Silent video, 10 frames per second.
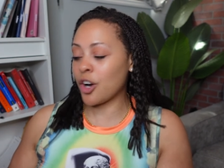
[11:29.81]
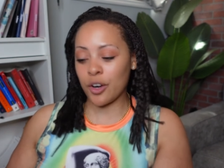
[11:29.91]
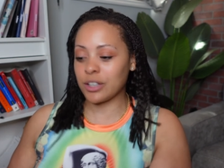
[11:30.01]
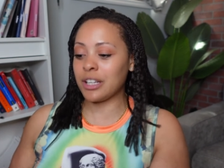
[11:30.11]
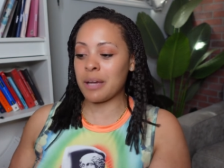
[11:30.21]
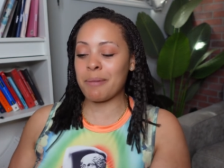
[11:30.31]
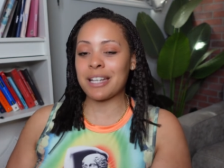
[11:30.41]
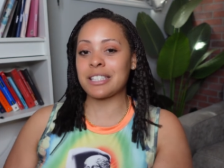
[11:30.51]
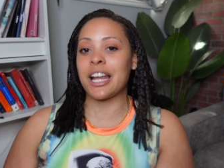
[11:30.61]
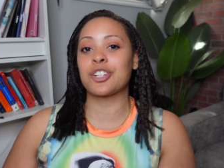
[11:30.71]
currently in
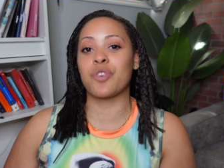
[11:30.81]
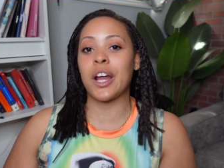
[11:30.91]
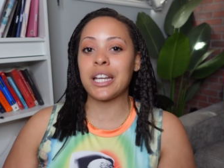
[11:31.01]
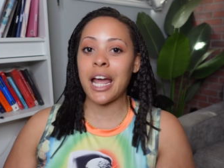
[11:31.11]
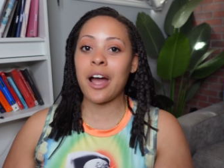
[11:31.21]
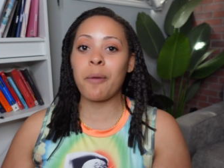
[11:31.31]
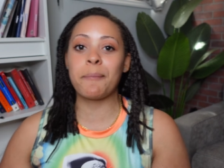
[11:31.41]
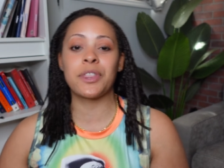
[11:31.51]
my stash right now,